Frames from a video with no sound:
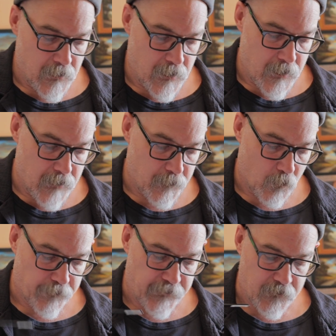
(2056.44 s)

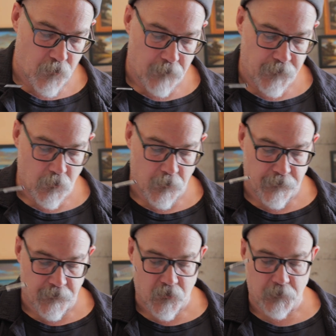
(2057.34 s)
We're saying to our
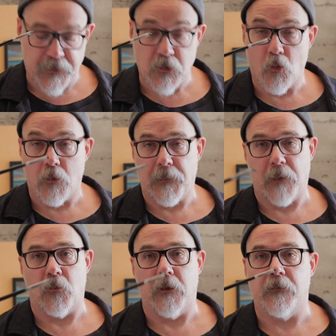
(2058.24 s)
viewers, this could be your memory,